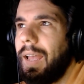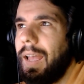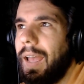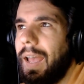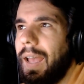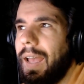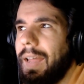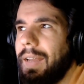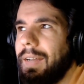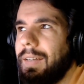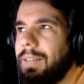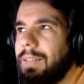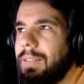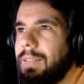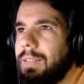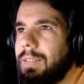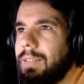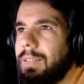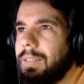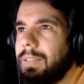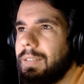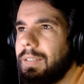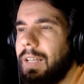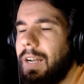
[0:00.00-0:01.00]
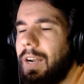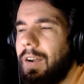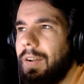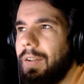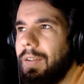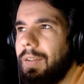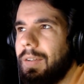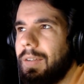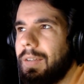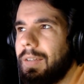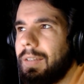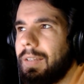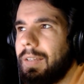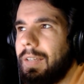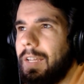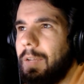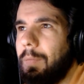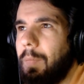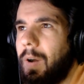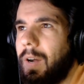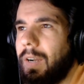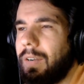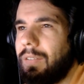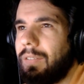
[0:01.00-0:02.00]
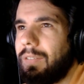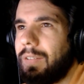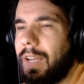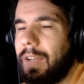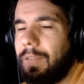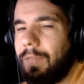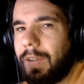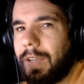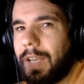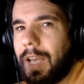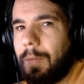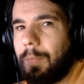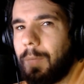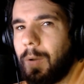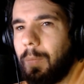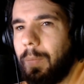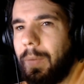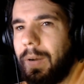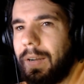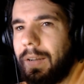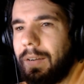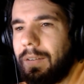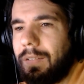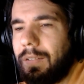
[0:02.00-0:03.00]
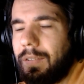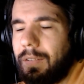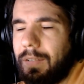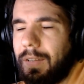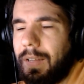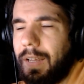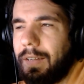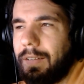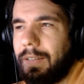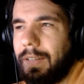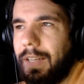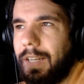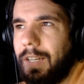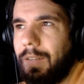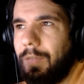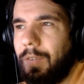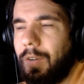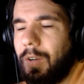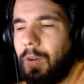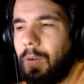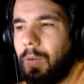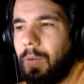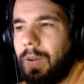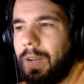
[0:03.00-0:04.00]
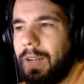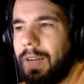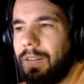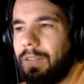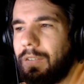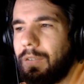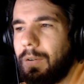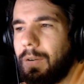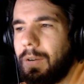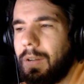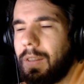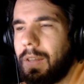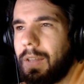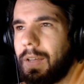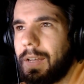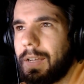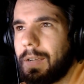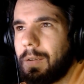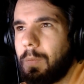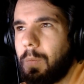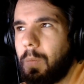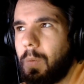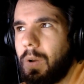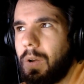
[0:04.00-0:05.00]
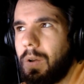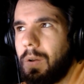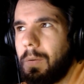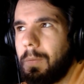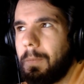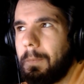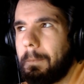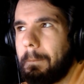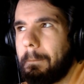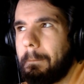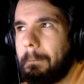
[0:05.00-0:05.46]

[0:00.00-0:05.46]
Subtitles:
And, you know, it might save a couple of minutes at the end of it all. And it's sort of like, well,